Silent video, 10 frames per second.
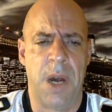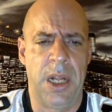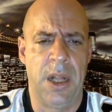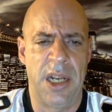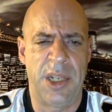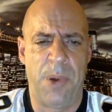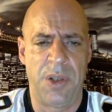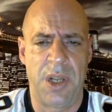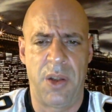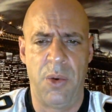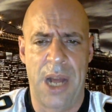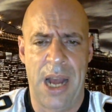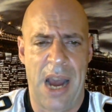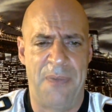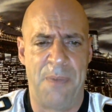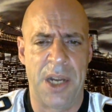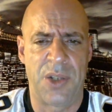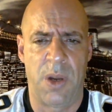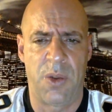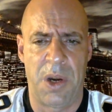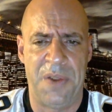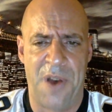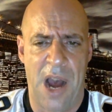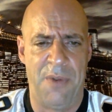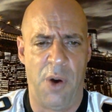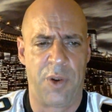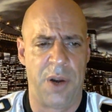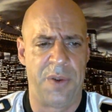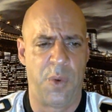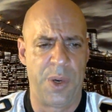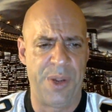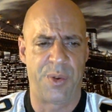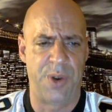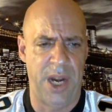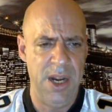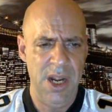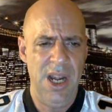line as opposed to 2.5, minus 125, over under 43.